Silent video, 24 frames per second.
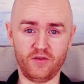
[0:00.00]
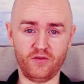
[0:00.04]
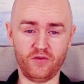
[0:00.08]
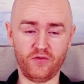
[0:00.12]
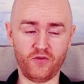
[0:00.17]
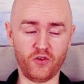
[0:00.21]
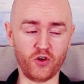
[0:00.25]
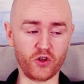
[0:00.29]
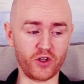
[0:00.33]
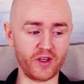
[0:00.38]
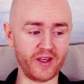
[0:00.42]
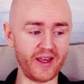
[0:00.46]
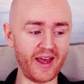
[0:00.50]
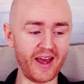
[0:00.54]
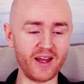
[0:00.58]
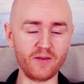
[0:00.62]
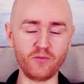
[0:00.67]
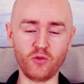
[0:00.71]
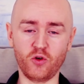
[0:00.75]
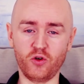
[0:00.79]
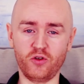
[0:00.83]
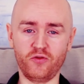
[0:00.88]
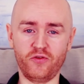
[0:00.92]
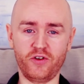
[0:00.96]
Forget
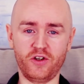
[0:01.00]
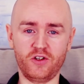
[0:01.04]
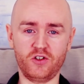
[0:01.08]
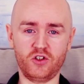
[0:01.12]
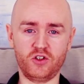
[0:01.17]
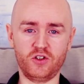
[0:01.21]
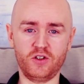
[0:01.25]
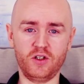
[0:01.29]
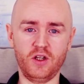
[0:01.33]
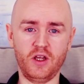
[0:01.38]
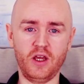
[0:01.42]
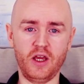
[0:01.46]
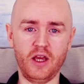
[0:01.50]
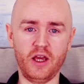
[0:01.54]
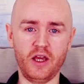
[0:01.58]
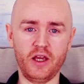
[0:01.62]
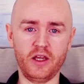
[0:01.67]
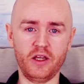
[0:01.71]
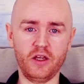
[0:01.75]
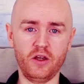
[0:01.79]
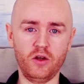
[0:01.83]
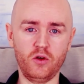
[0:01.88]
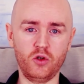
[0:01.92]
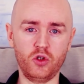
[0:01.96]
motivation.
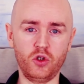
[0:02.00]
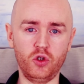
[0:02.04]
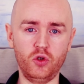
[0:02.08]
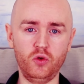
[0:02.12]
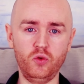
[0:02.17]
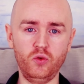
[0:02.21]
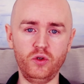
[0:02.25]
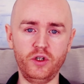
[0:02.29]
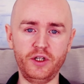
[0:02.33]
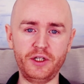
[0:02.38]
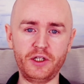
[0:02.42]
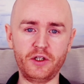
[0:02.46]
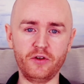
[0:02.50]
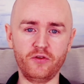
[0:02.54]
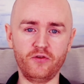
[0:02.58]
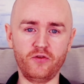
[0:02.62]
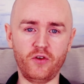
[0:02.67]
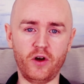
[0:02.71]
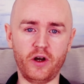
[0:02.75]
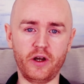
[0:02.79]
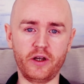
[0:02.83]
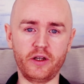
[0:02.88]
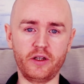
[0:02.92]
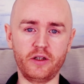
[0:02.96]
You need to
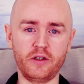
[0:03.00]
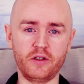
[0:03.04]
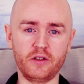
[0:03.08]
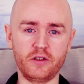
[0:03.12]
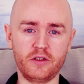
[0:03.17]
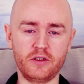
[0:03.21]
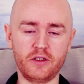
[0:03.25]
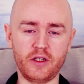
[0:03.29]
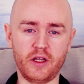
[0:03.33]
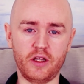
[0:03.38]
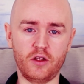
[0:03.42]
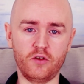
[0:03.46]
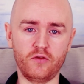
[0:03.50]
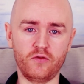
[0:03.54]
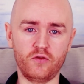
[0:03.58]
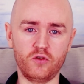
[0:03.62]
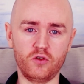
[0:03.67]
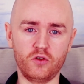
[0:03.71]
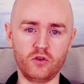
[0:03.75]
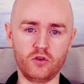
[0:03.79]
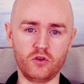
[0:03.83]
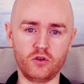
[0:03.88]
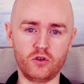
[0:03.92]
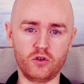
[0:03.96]
find
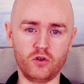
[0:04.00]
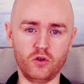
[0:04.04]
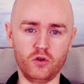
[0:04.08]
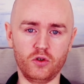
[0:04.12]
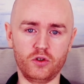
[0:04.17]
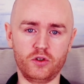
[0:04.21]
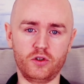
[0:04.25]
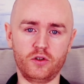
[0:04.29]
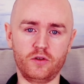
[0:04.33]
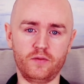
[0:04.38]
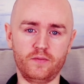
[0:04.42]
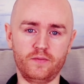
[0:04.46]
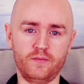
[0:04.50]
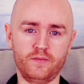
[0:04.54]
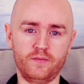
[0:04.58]
self-trust.